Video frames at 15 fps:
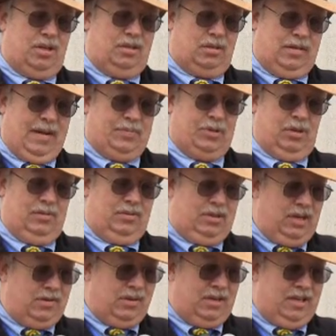under absolute
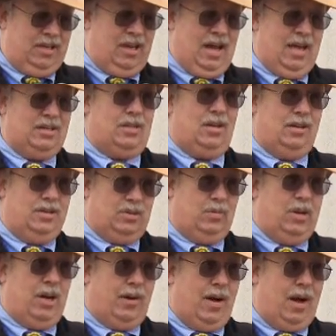tyranny as long as
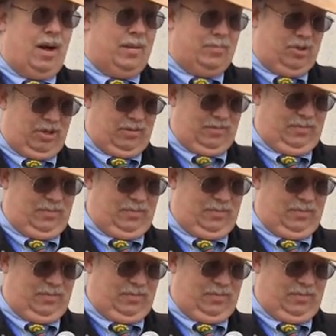we are armed.